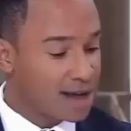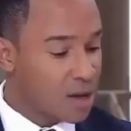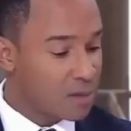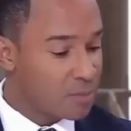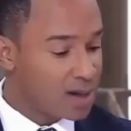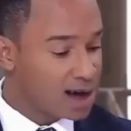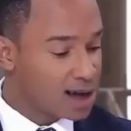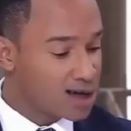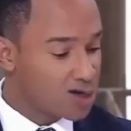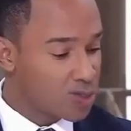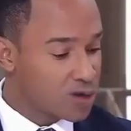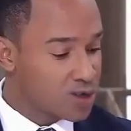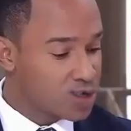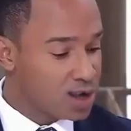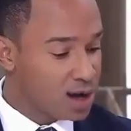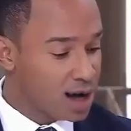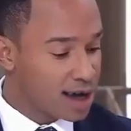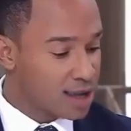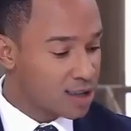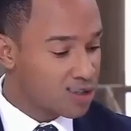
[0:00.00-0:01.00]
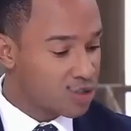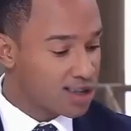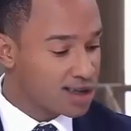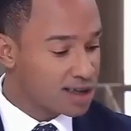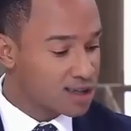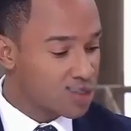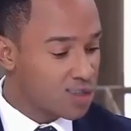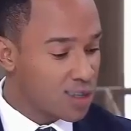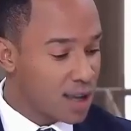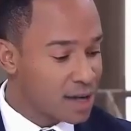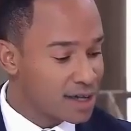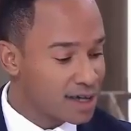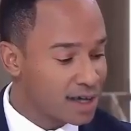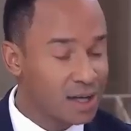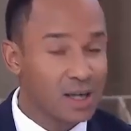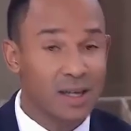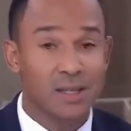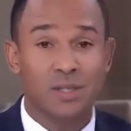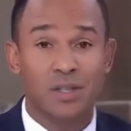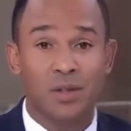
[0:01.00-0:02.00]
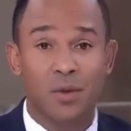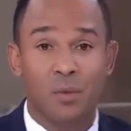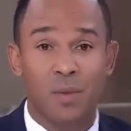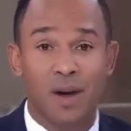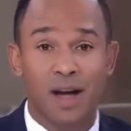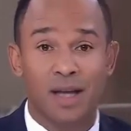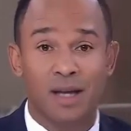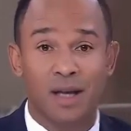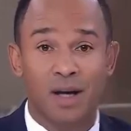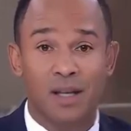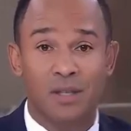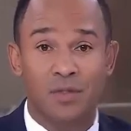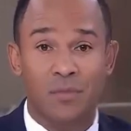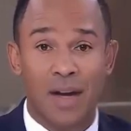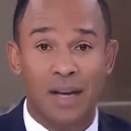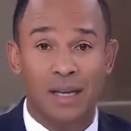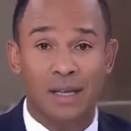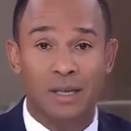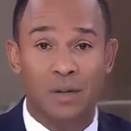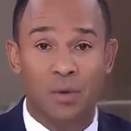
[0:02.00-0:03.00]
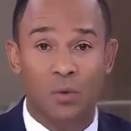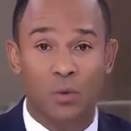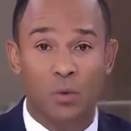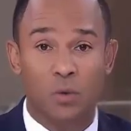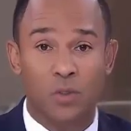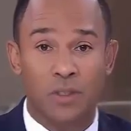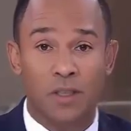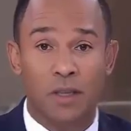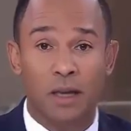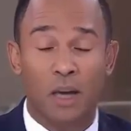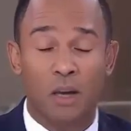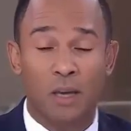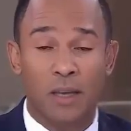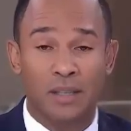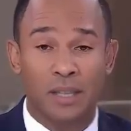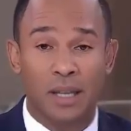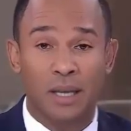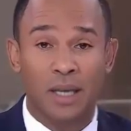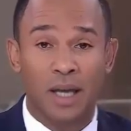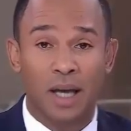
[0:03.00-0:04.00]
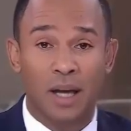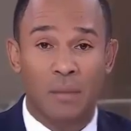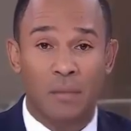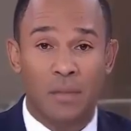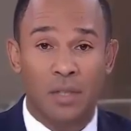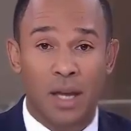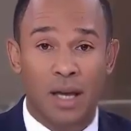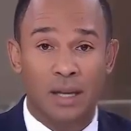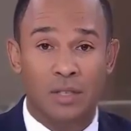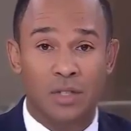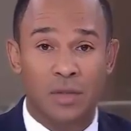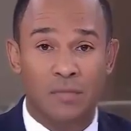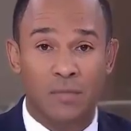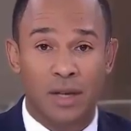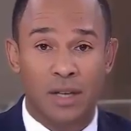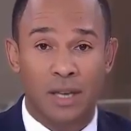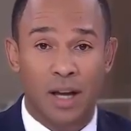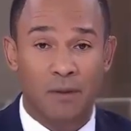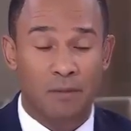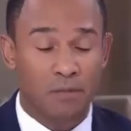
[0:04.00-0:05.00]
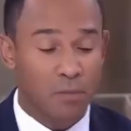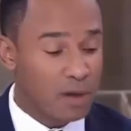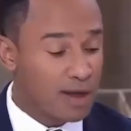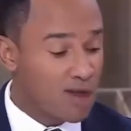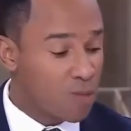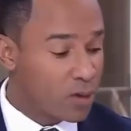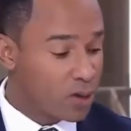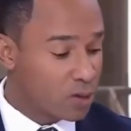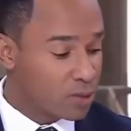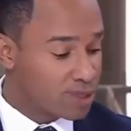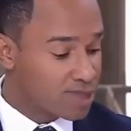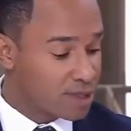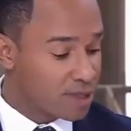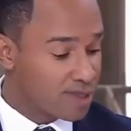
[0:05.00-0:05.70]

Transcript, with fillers: Adebayo Ajayi says his new A I training course is a game changer for young people.